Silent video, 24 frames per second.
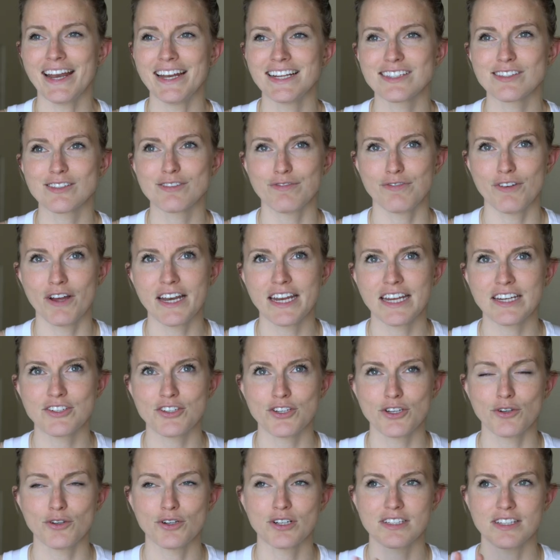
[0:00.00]
And it's funny
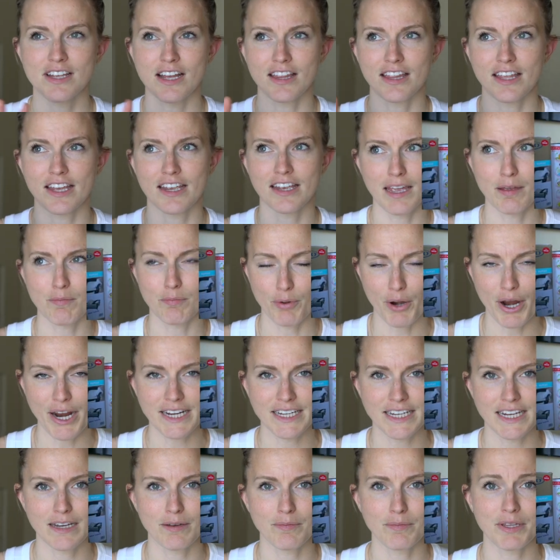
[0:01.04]
too, because I like am
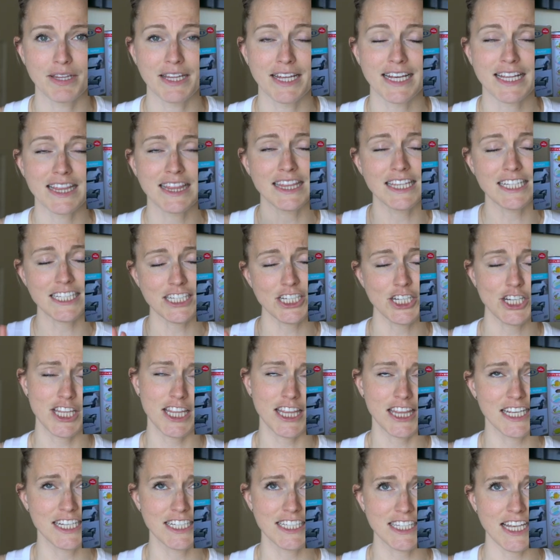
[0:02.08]
pregnant and be like, these are
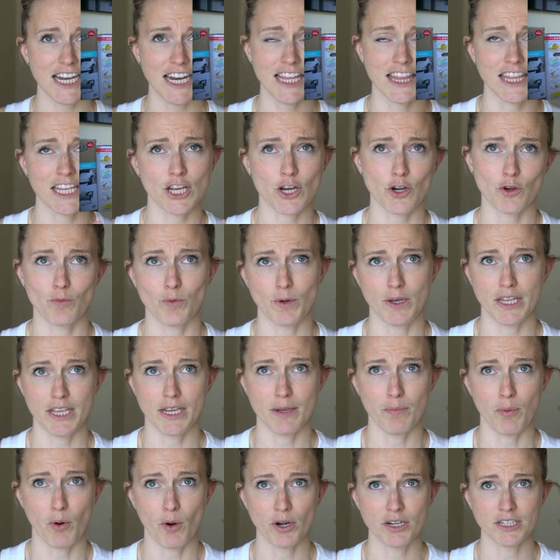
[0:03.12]
the things that I think are really
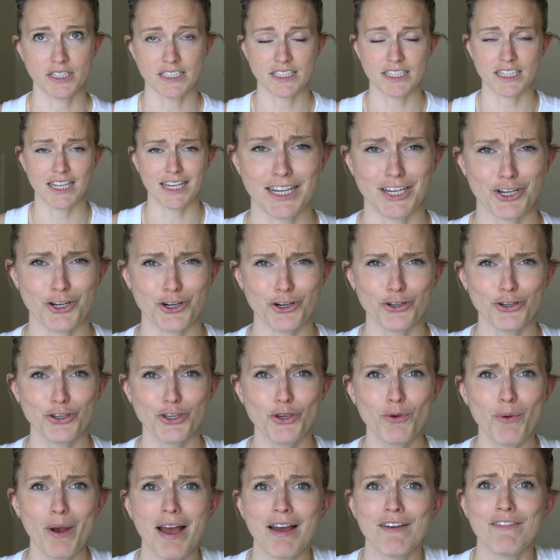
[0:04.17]
important. Like, girl,
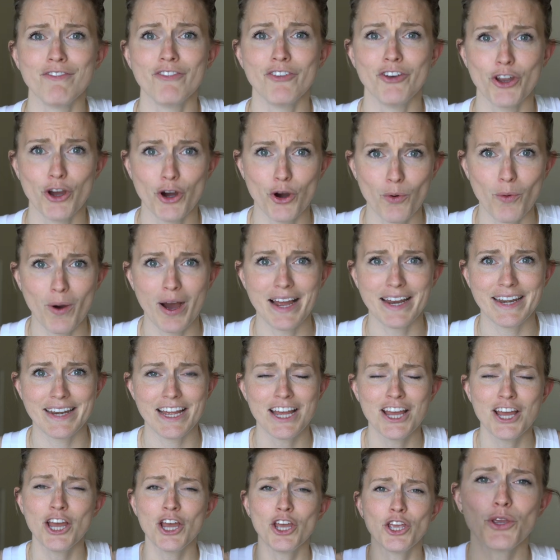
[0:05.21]
you have no
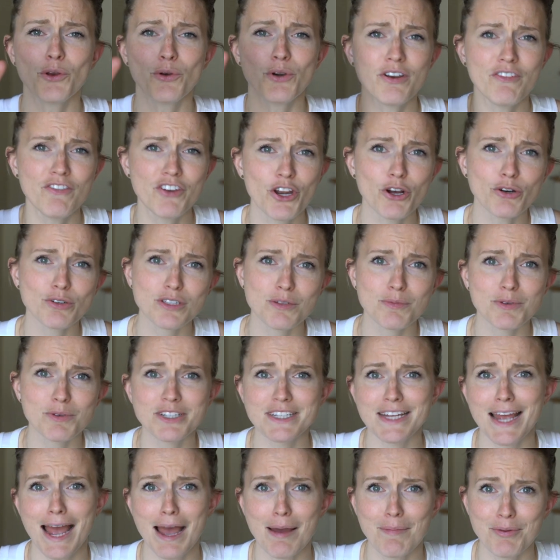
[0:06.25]
idea. You don't even know what's about
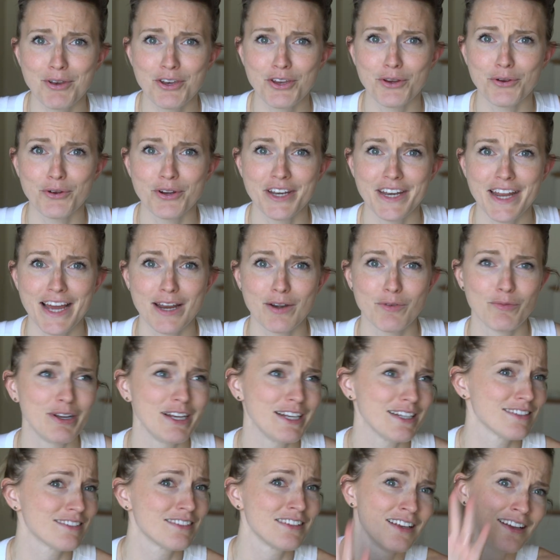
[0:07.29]
to happen to you in nine
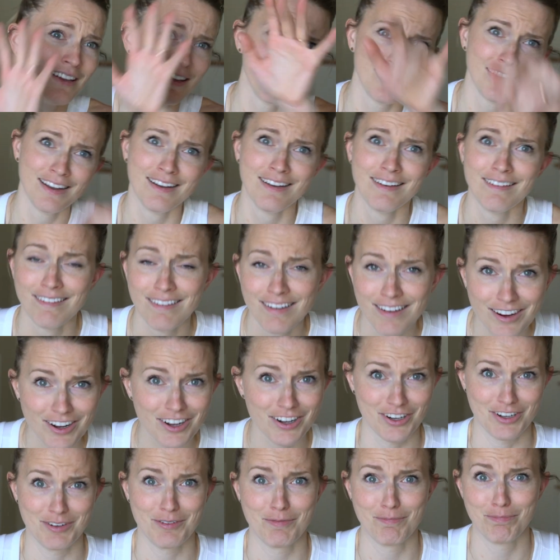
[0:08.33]
weeks.
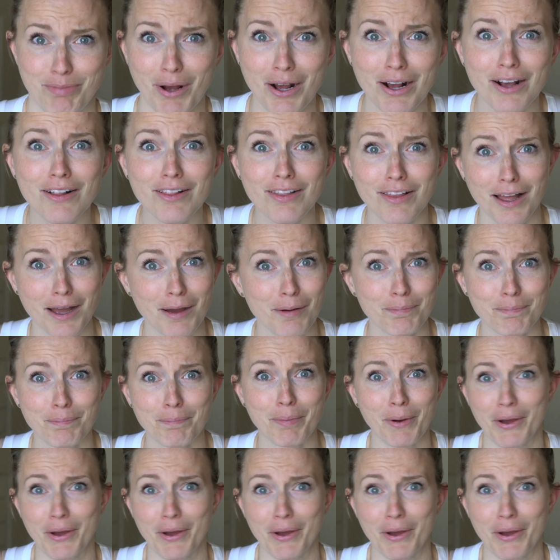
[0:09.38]
Buckle up,